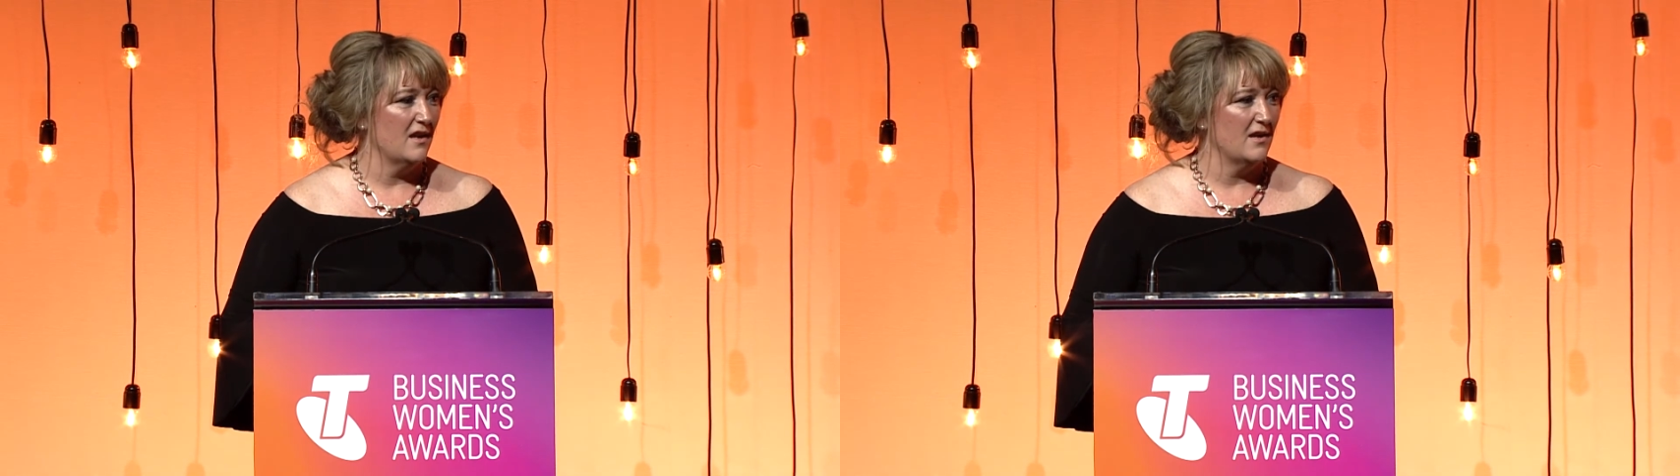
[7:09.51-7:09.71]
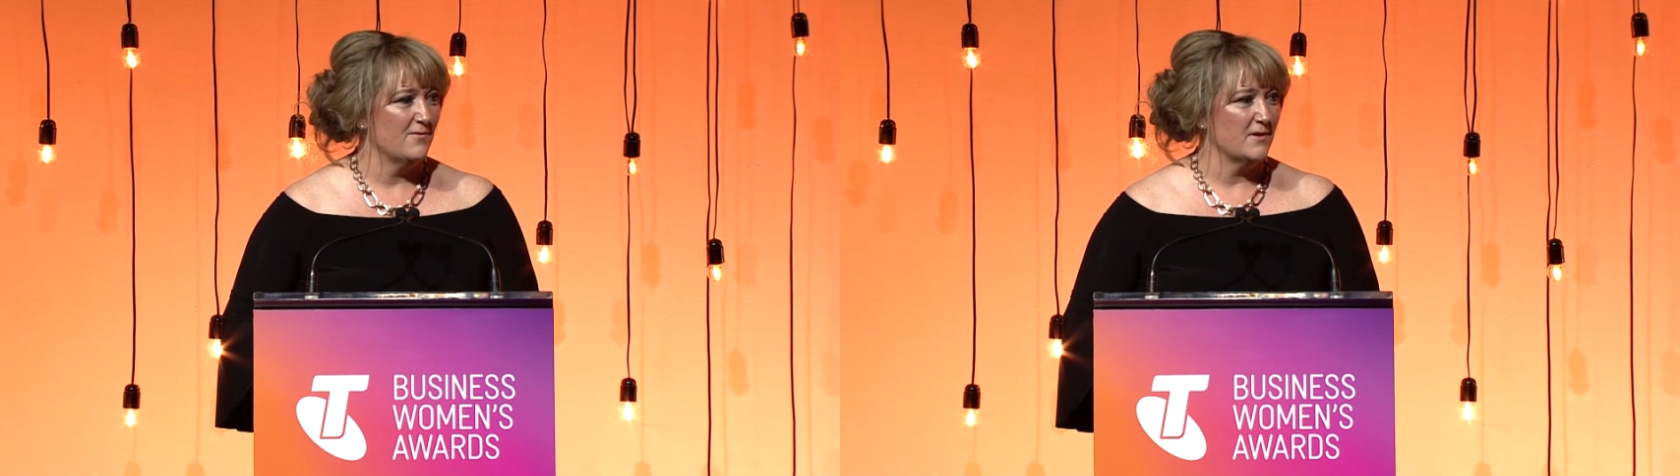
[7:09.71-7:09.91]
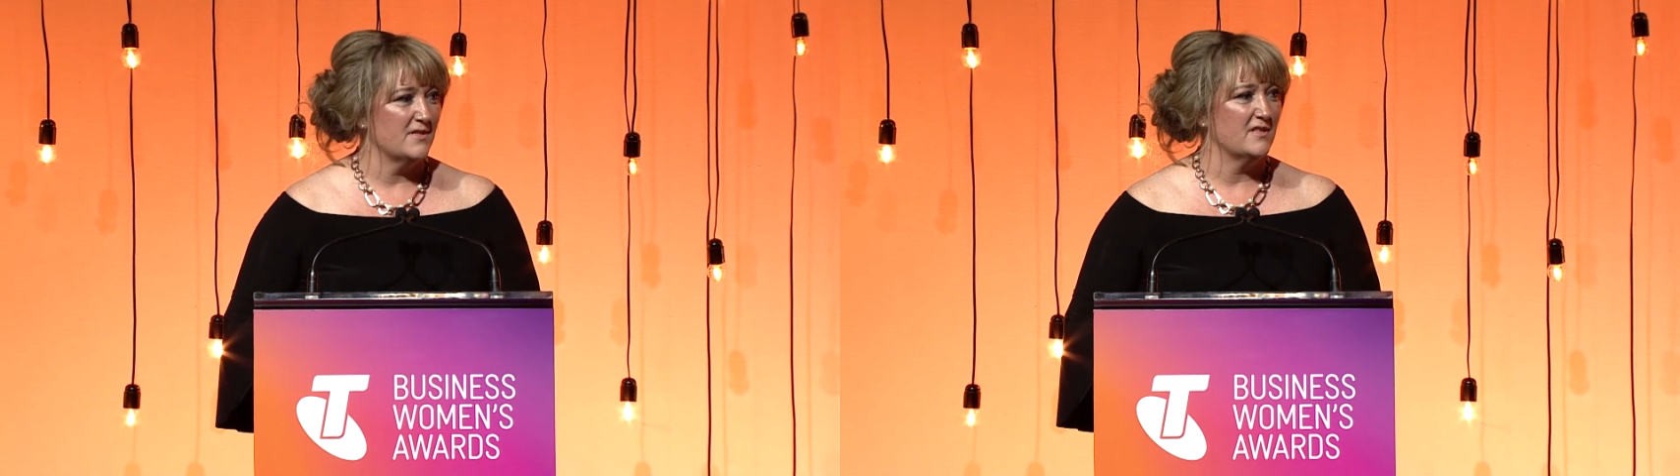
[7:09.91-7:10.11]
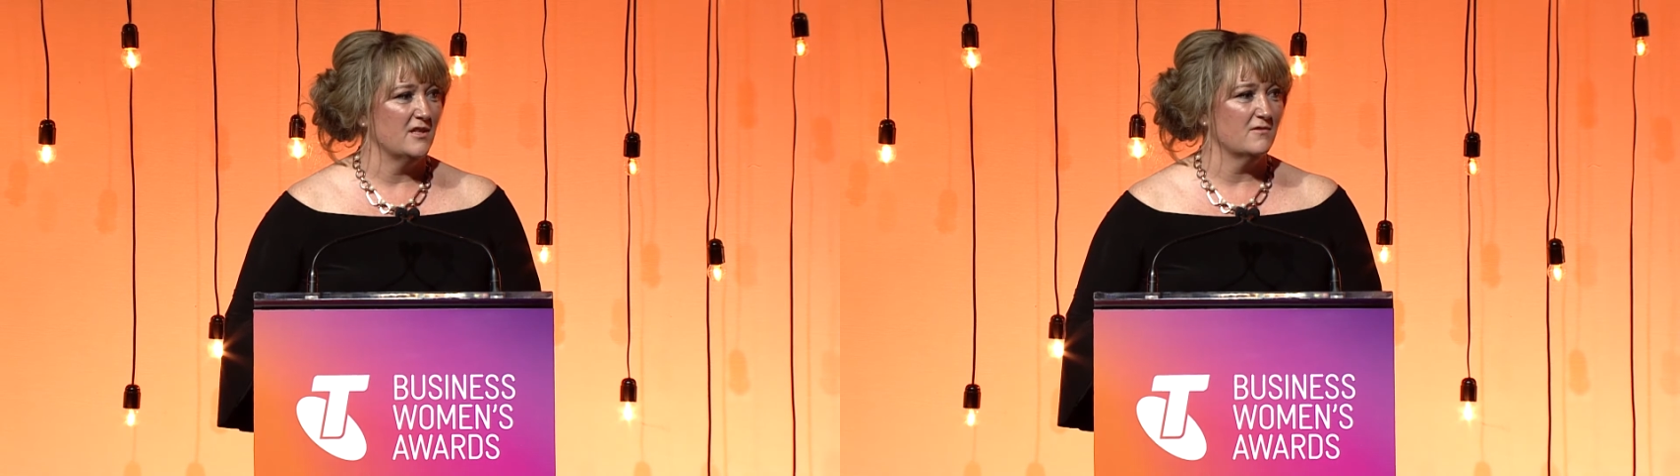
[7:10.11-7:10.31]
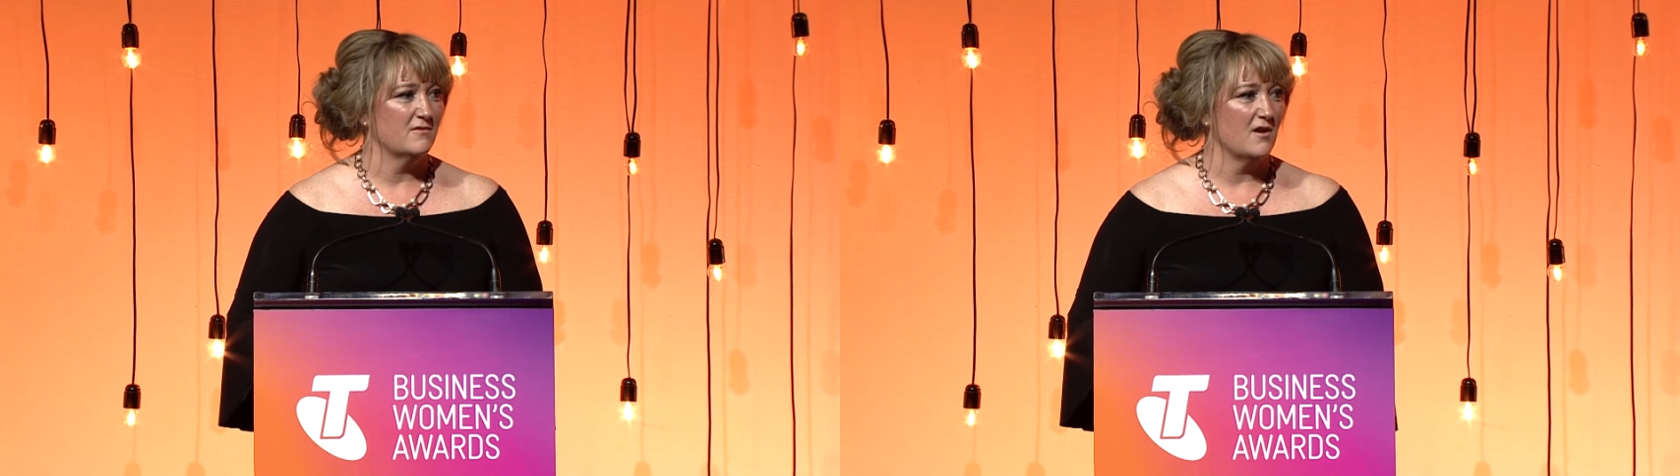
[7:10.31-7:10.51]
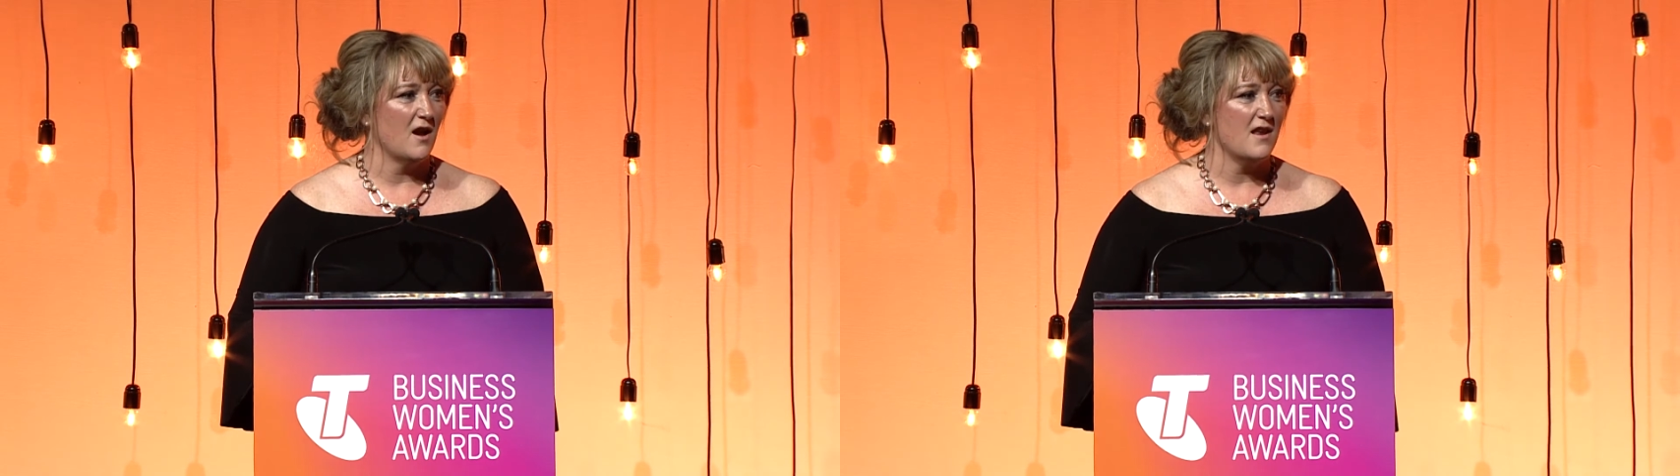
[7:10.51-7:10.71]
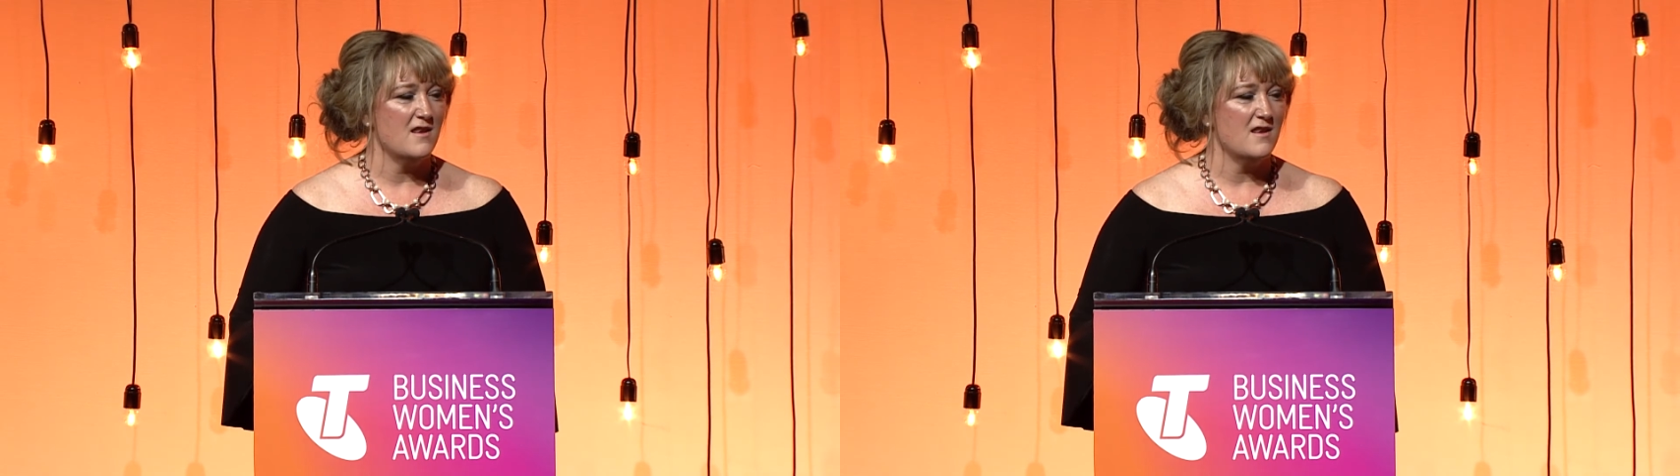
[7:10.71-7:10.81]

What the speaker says: and every single night.